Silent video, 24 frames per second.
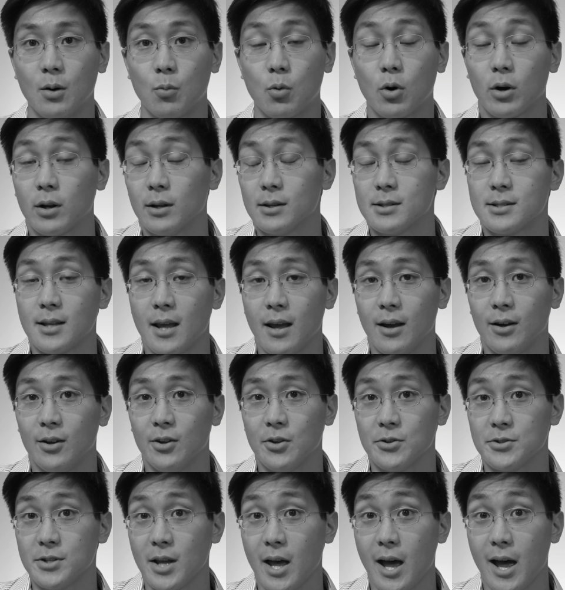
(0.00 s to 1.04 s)
work in
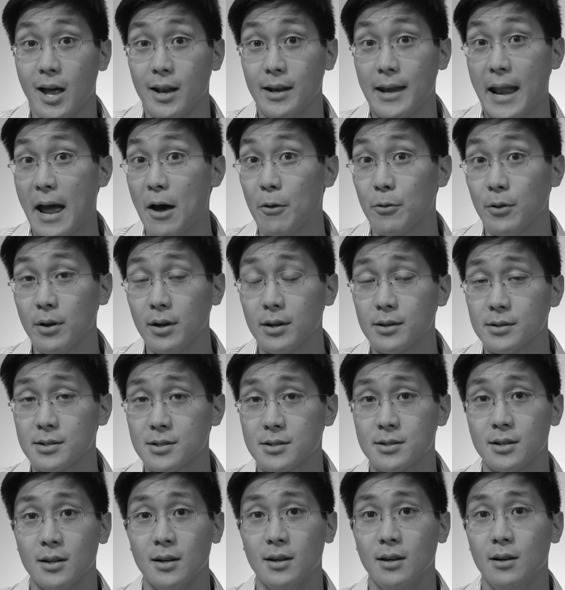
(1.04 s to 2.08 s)
sales at
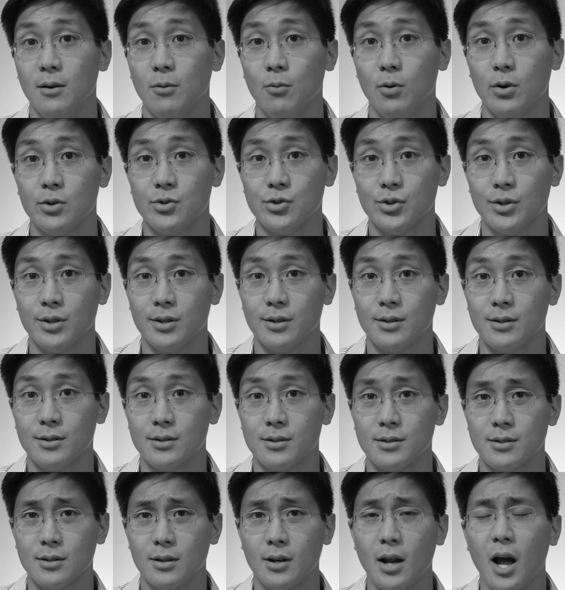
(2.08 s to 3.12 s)
NowThis, which
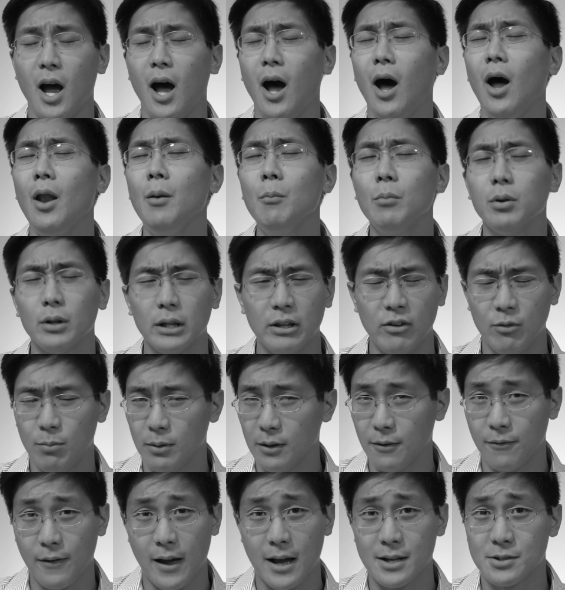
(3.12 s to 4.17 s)
is an
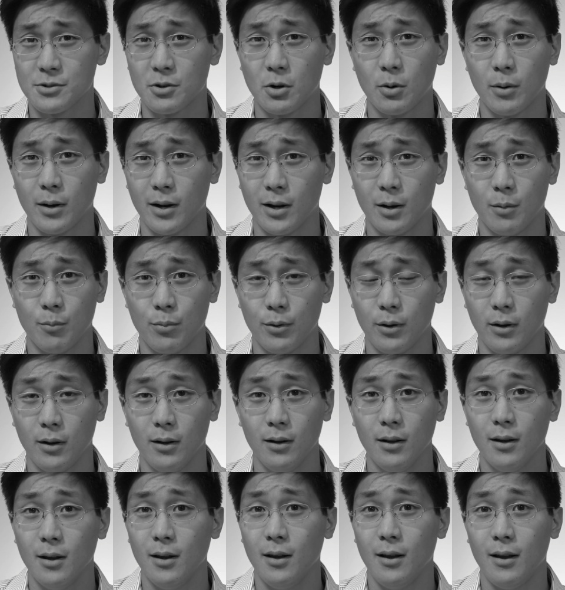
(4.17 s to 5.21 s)
unbelievably fast-growing
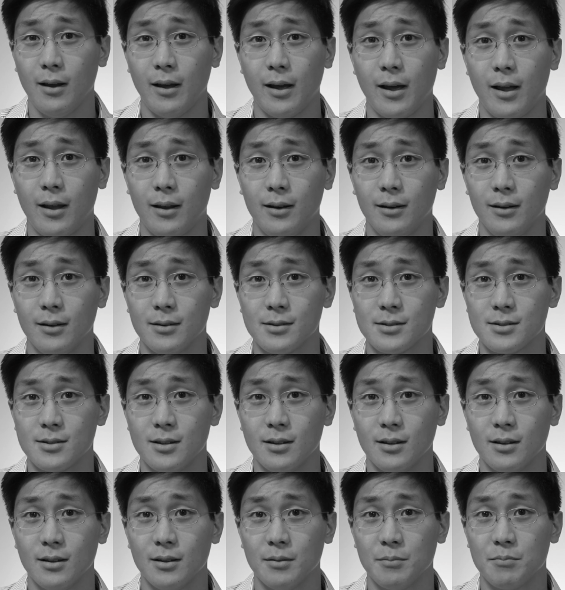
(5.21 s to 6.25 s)
company and is
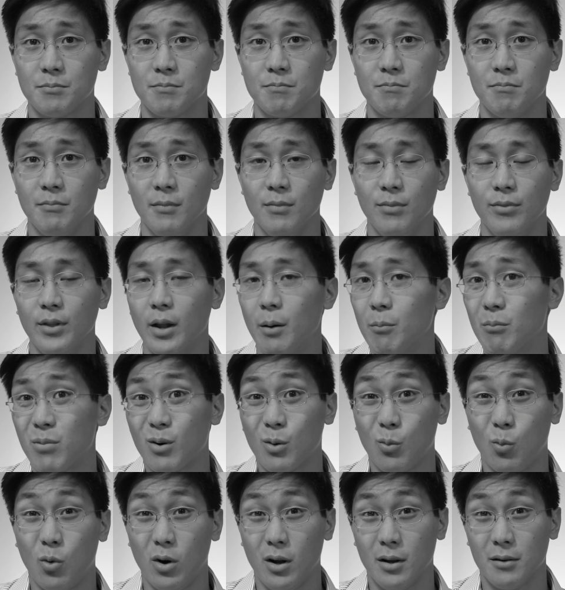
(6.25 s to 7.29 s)
the
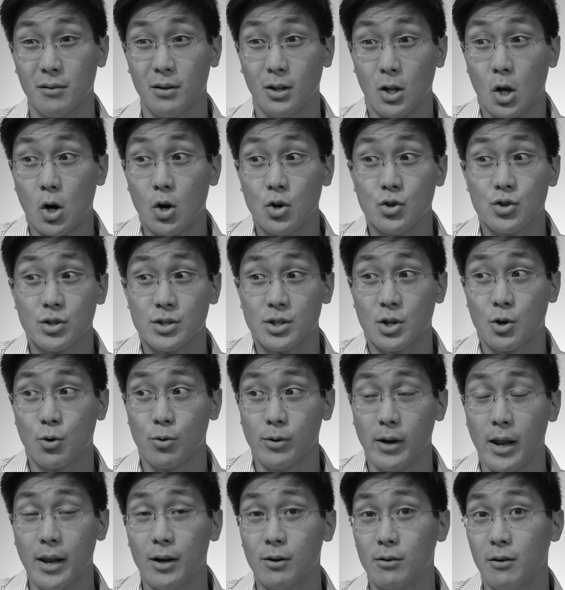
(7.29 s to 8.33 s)
#1 largest
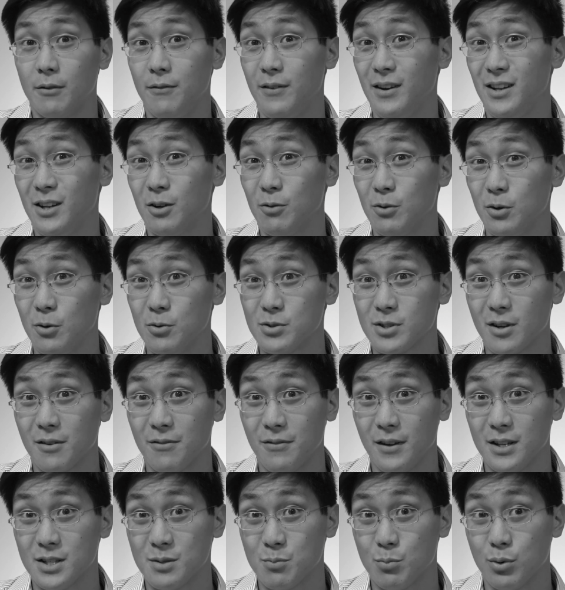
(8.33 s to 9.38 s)
creator of video news on
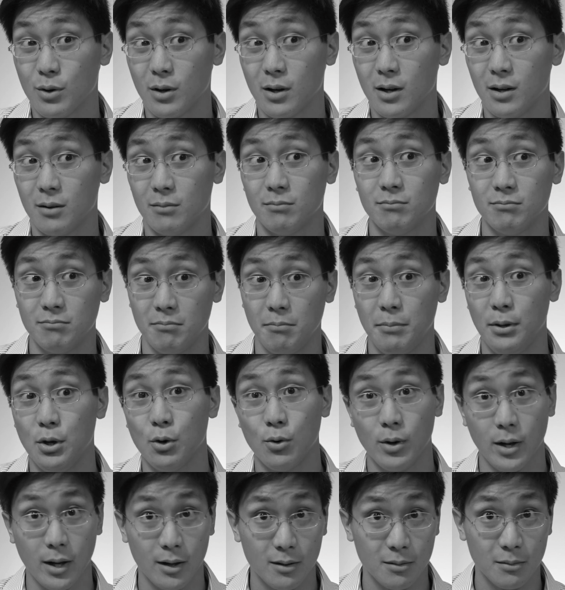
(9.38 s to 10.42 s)
Facebook,
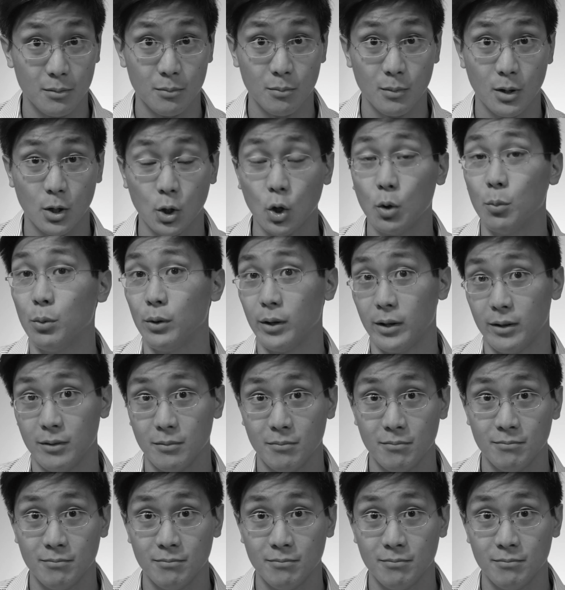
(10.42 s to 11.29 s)
period, globally.